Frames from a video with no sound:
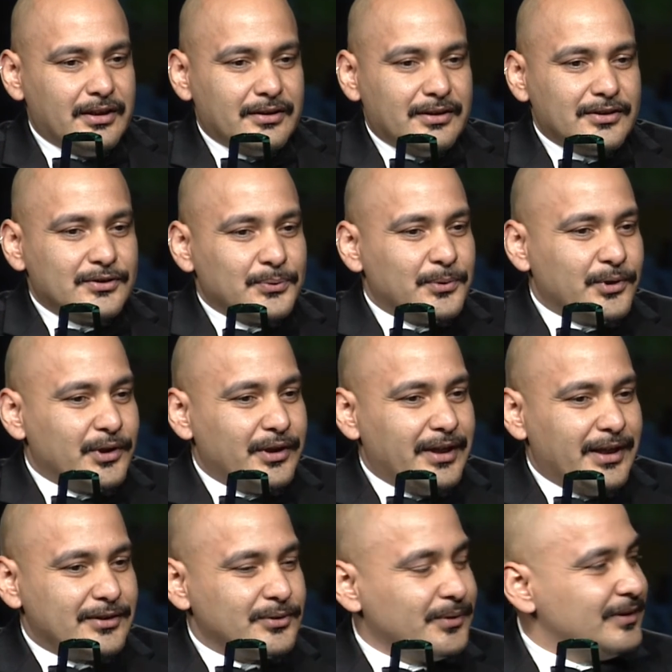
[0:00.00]
This award
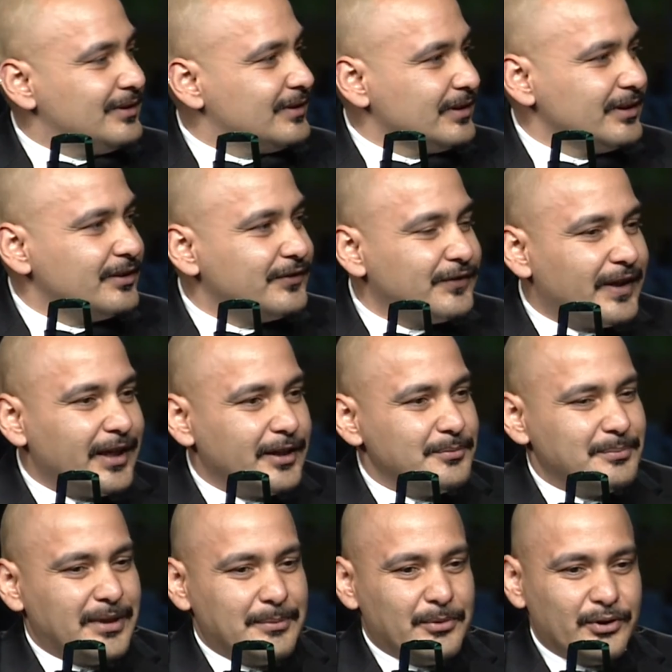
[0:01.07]
has only solidified
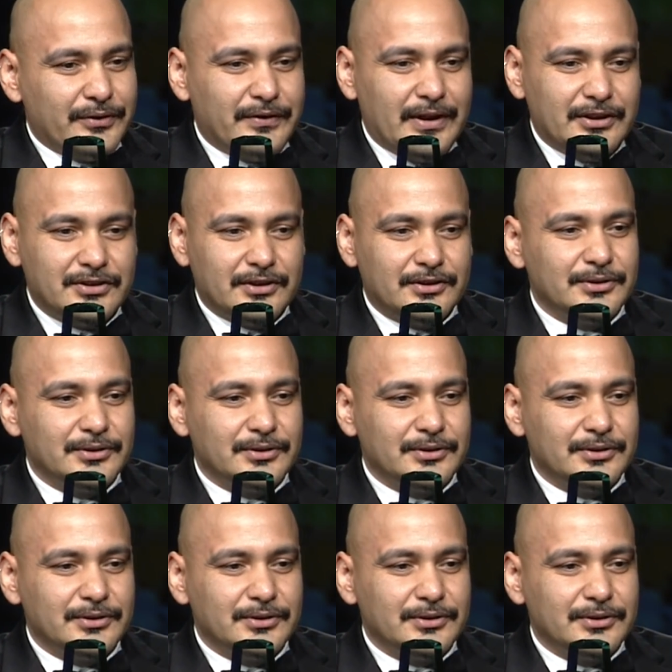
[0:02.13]
my motivation